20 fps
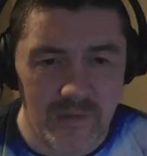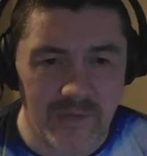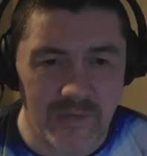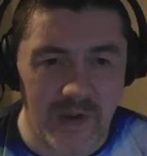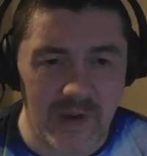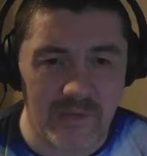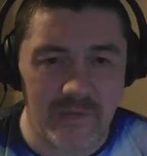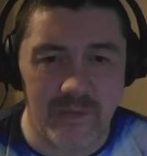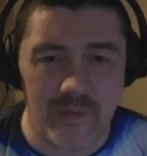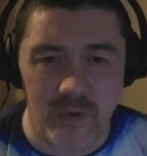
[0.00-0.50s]

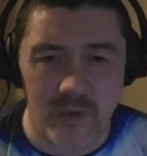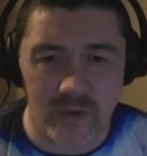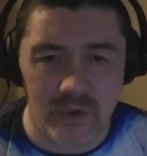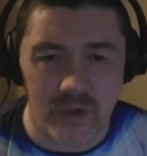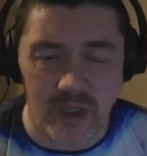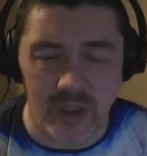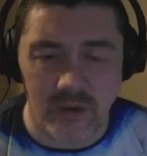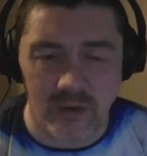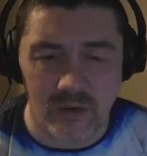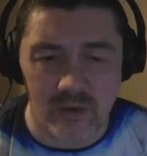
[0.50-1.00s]
fight through
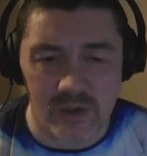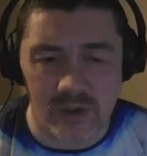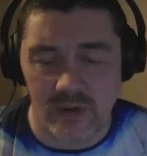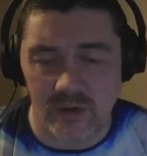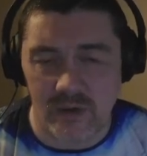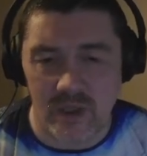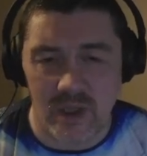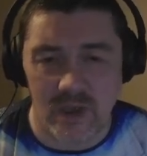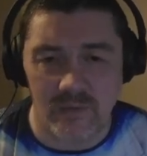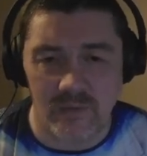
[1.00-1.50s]
dinos
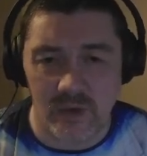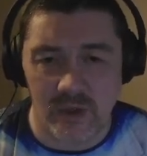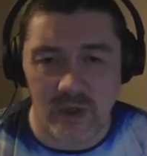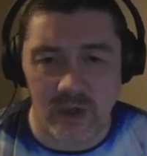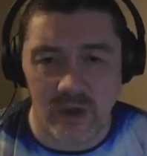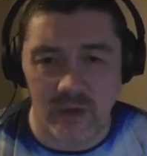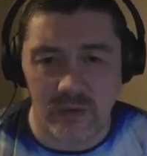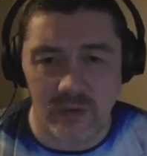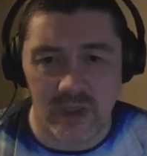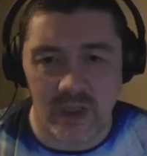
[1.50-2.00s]
on level
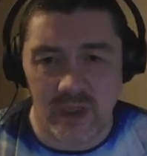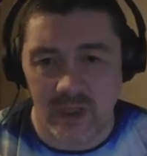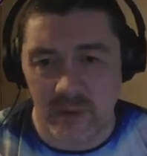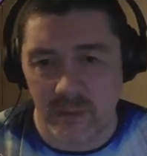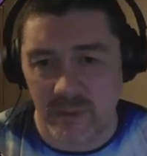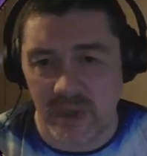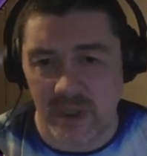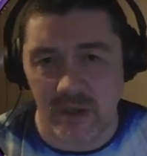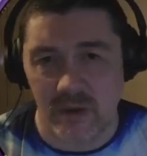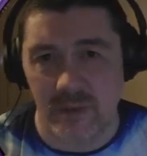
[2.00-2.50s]
ground and then
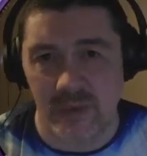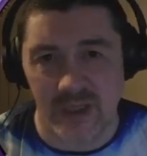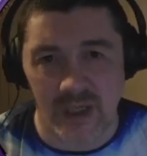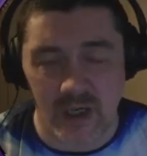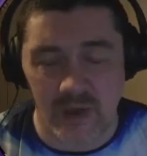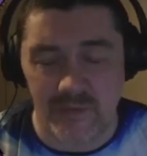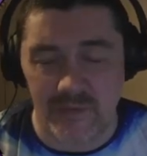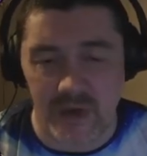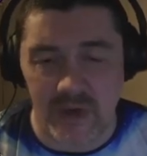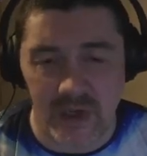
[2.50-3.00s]
pick up an
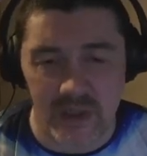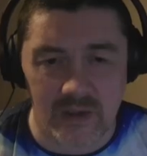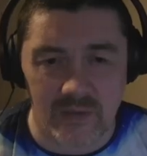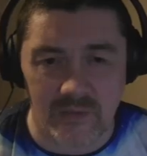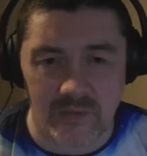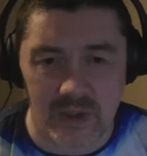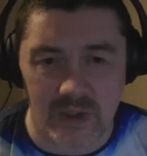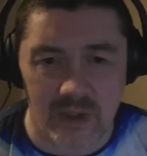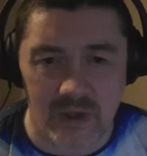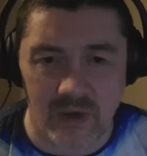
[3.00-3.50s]
artifact
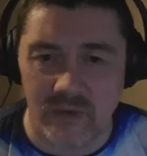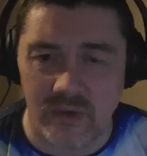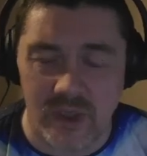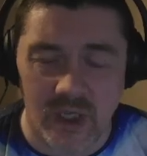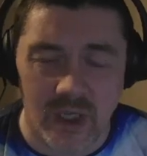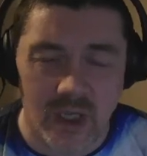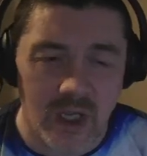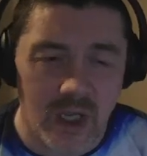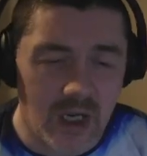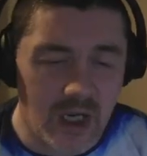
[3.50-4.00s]
on the ground.
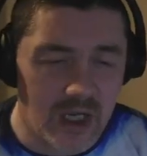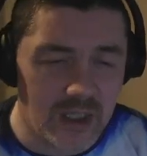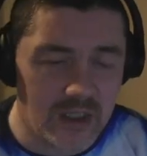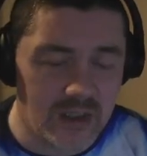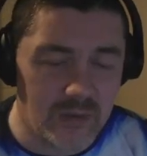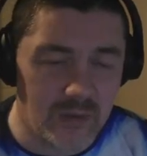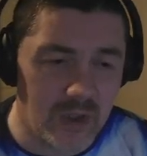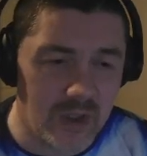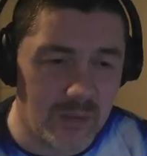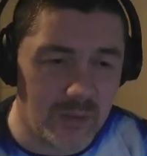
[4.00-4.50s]
I
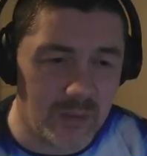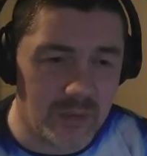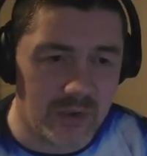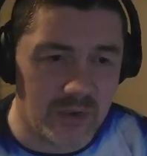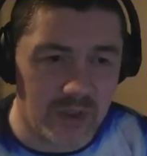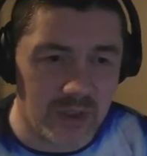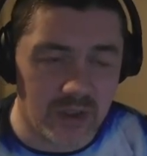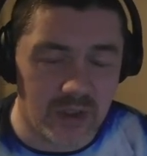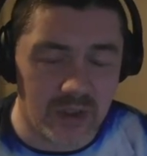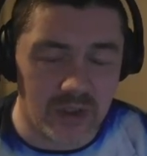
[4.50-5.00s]
don't want to
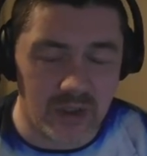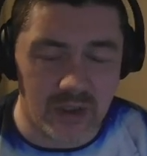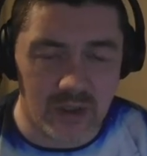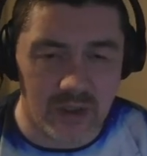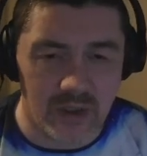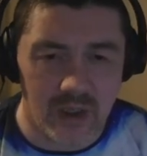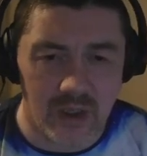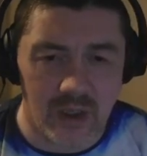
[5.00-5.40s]
play